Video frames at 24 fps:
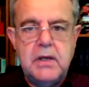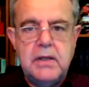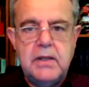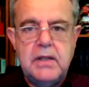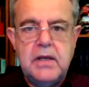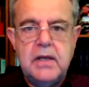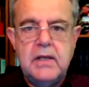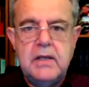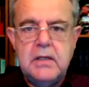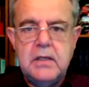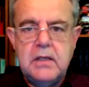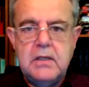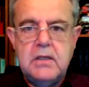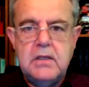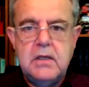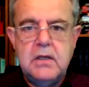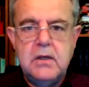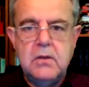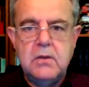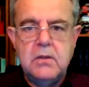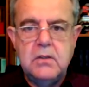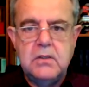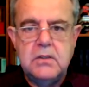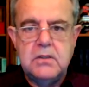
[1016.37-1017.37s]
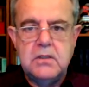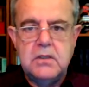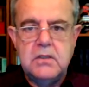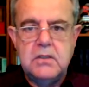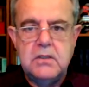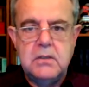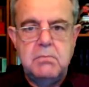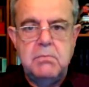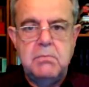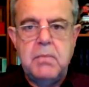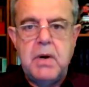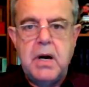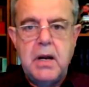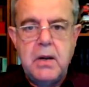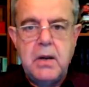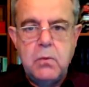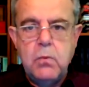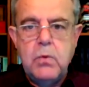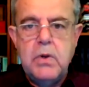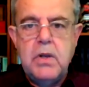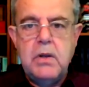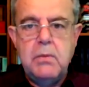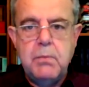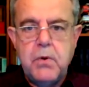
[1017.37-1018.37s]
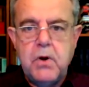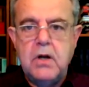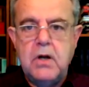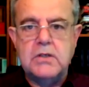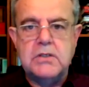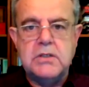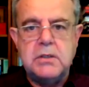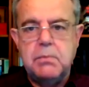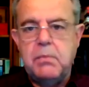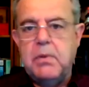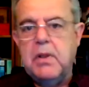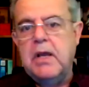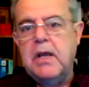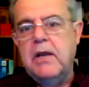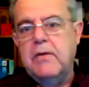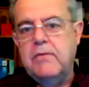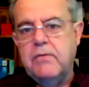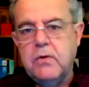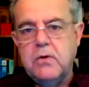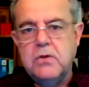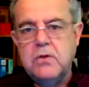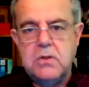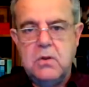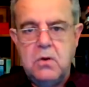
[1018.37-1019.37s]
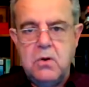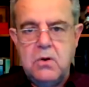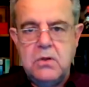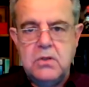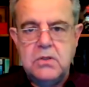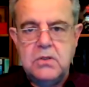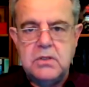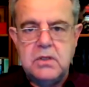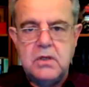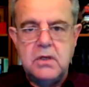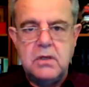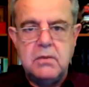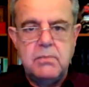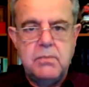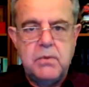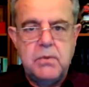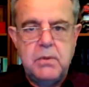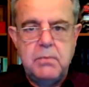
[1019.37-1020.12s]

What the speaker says: And that detailed is a bi-week project plan for as long as the